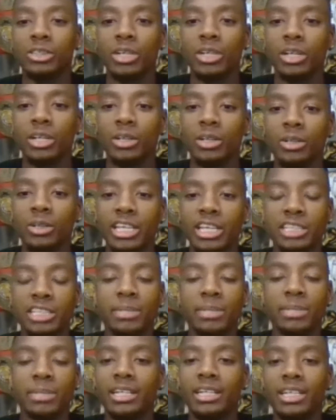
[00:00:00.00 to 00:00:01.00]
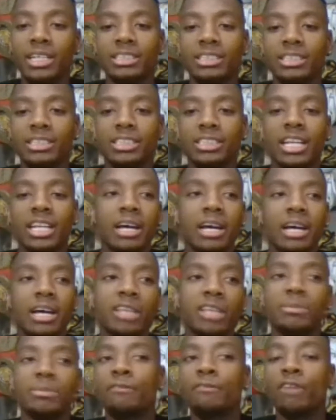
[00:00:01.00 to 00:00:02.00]
He's been a distance, and
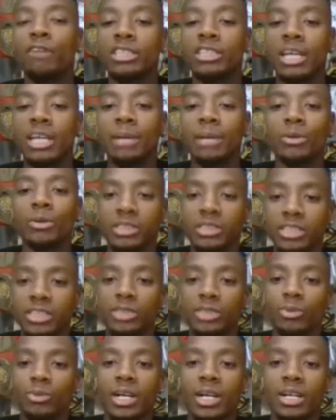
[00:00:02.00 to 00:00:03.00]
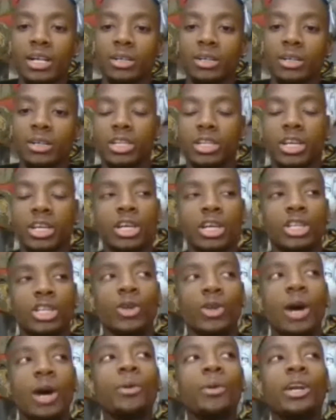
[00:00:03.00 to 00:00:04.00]
that was my first time doing 6 rounds.
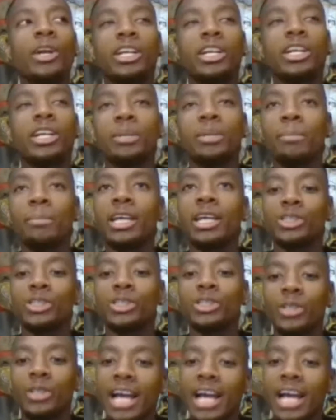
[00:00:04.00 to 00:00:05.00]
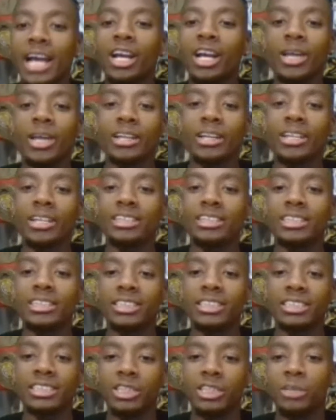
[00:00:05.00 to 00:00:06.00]
So I wanted to make sure that I can go that
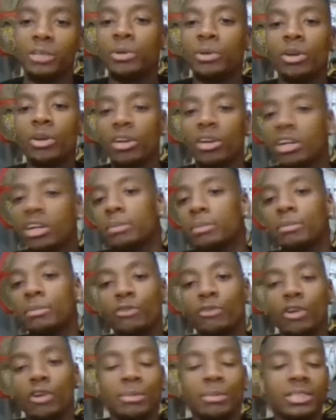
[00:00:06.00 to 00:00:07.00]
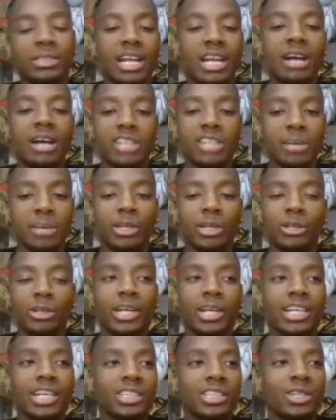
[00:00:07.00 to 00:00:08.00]
distance and still put on a good performance, and I was able to
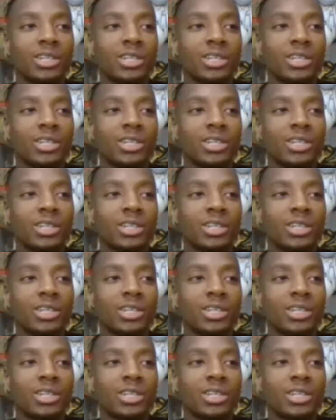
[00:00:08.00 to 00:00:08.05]
do that.